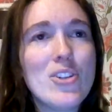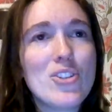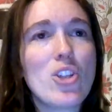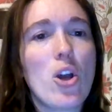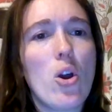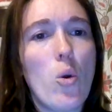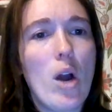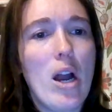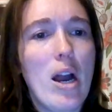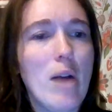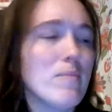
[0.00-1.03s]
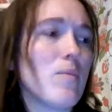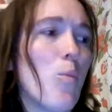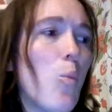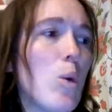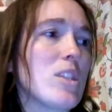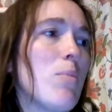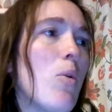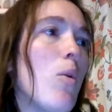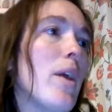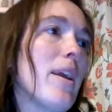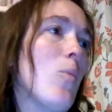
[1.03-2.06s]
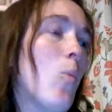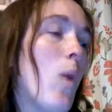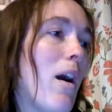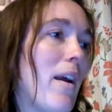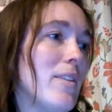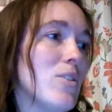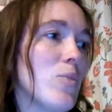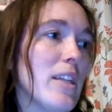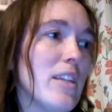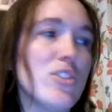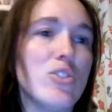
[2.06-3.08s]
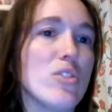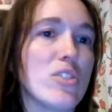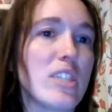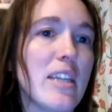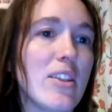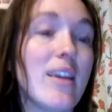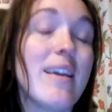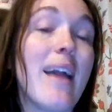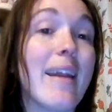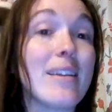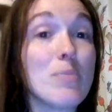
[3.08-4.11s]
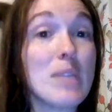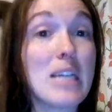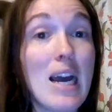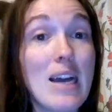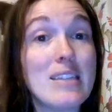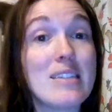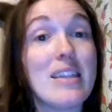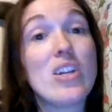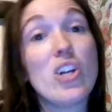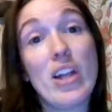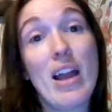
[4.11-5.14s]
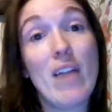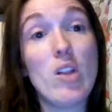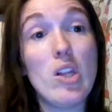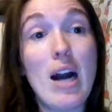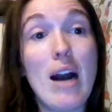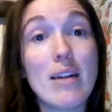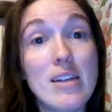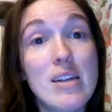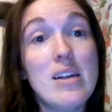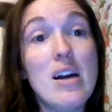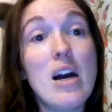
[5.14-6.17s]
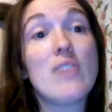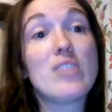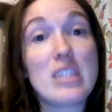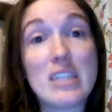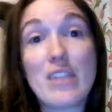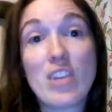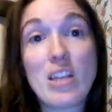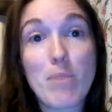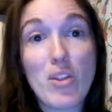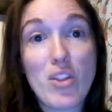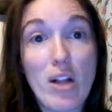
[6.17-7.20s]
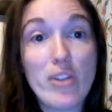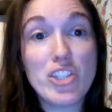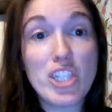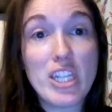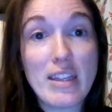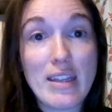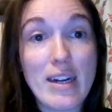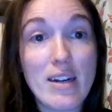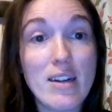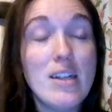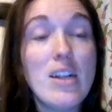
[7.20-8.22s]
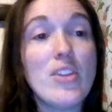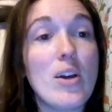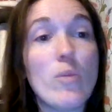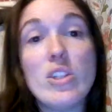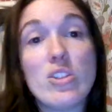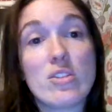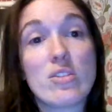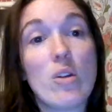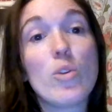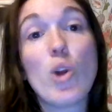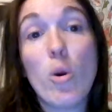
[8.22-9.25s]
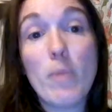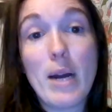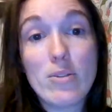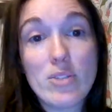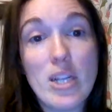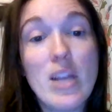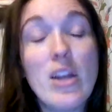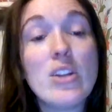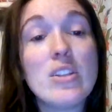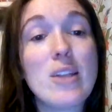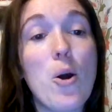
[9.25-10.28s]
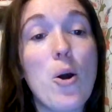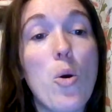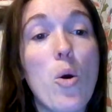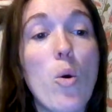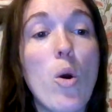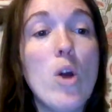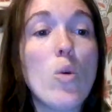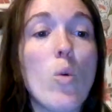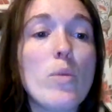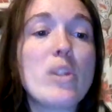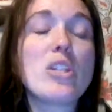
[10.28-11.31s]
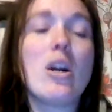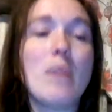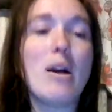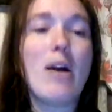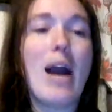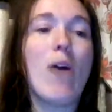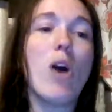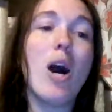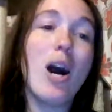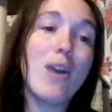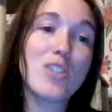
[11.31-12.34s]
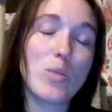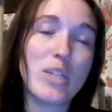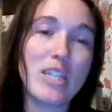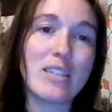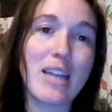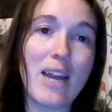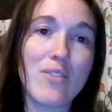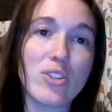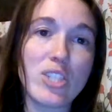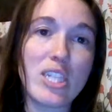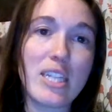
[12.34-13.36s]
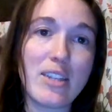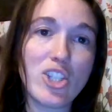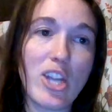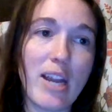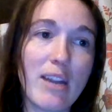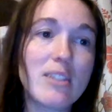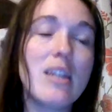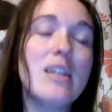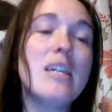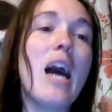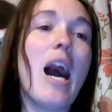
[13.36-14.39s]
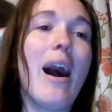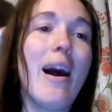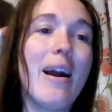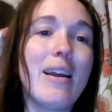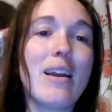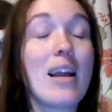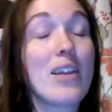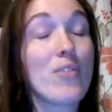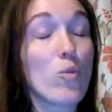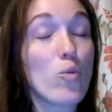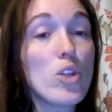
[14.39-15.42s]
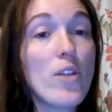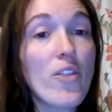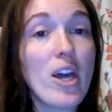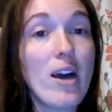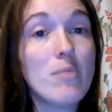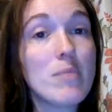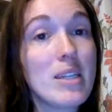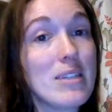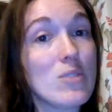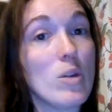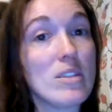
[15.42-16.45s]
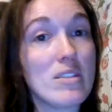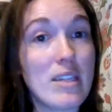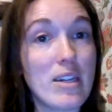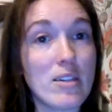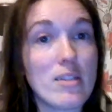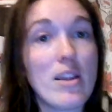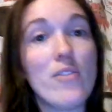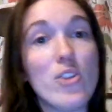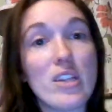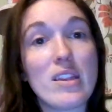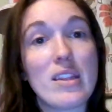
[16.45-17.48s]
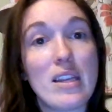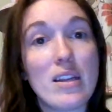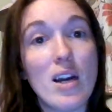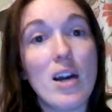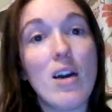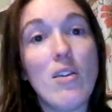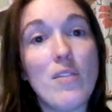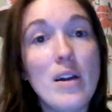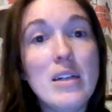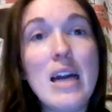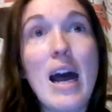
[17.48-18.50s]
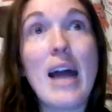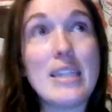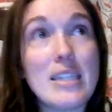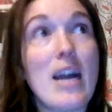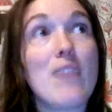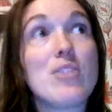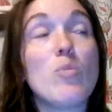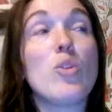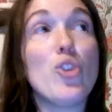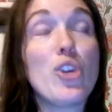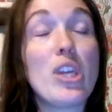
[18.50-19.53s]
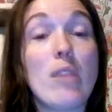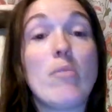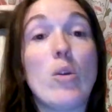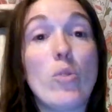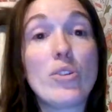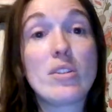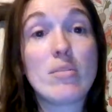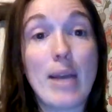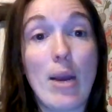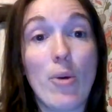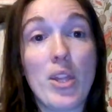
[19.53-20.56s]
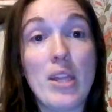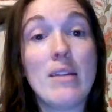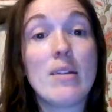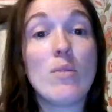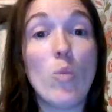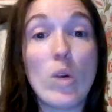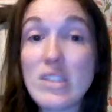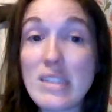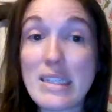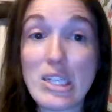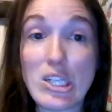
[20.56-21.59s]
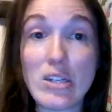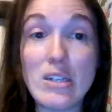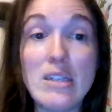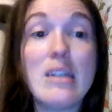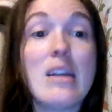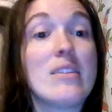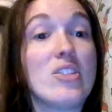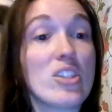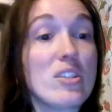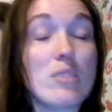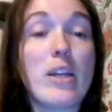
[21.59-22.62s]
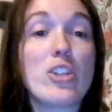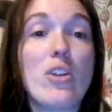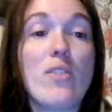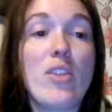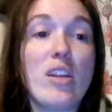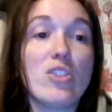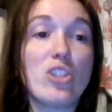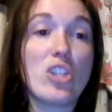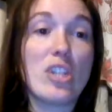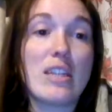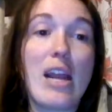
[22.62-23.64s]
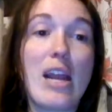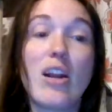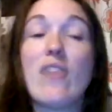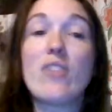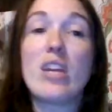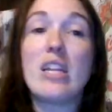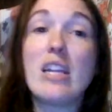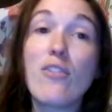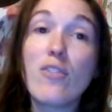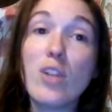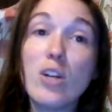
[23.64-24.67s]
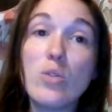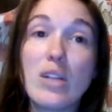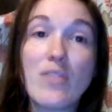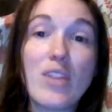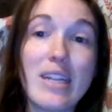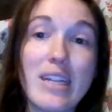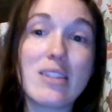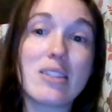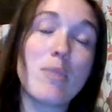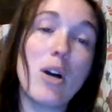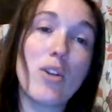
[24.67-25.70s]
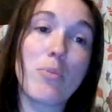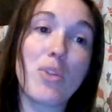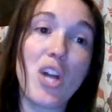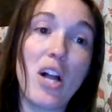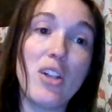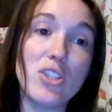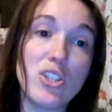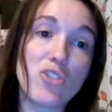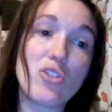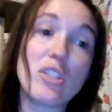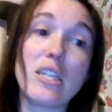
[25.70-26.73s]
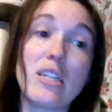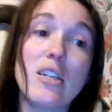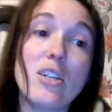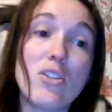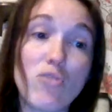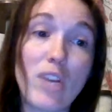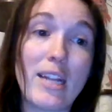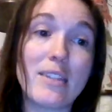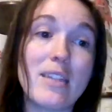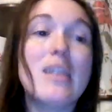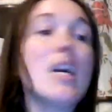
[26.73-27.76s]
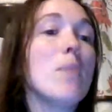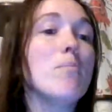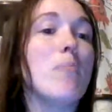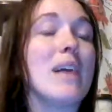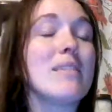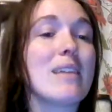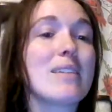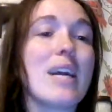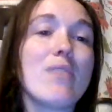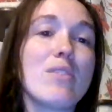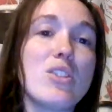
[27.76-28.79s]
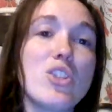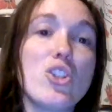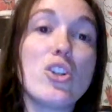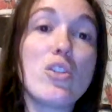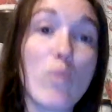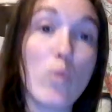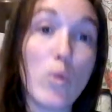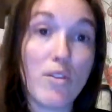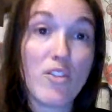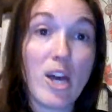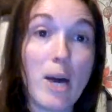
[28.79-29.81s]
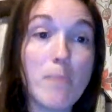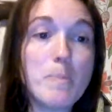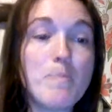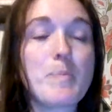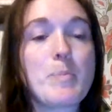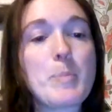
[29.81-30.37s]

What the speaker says: So what's the point and why do I need to do their teeth? And it's because they could have a lot of significant pathology in there that we just don't know about. So when we talk about how often we need to have their teeth checked, I kind of a rule of thumb is once a year. If you can think of, I need to have someone looking in my horse's mouth once a year just to make sure everything's good in there. If they need a float, if they need some other pathology treated, great, but that's kind of a good rule of thumb.